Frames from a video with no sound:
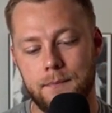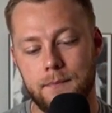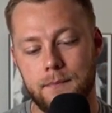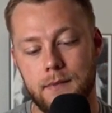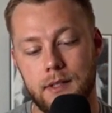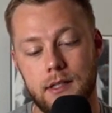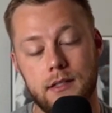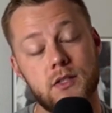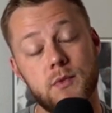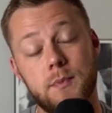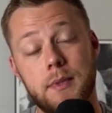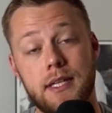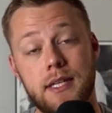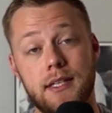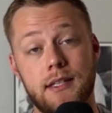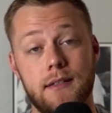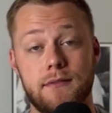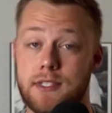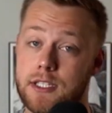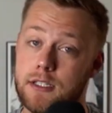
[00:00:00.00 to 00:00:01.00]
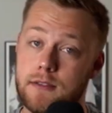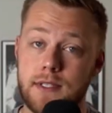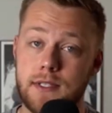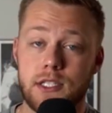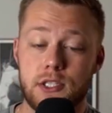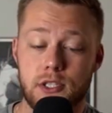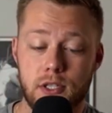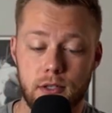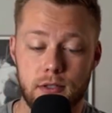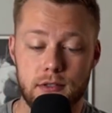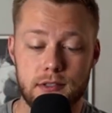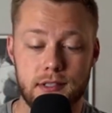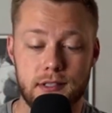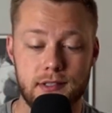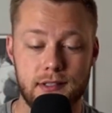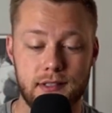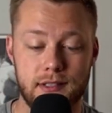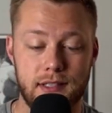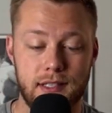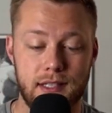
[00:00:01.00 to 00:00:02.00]
Speaking of TV shows,
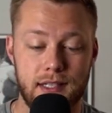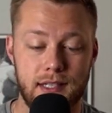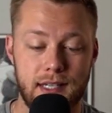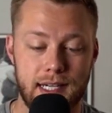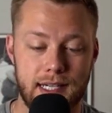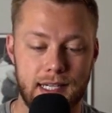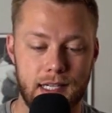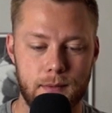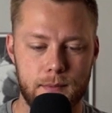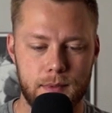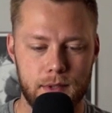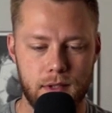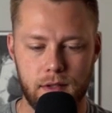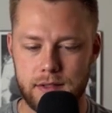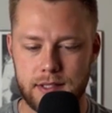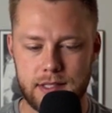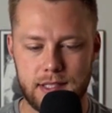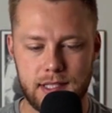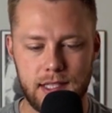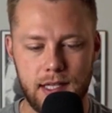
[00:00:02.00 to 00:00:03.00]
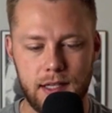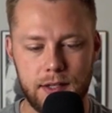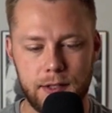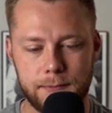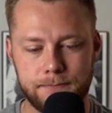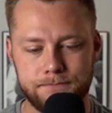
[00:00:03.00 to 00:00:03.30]
I kind of put all these together.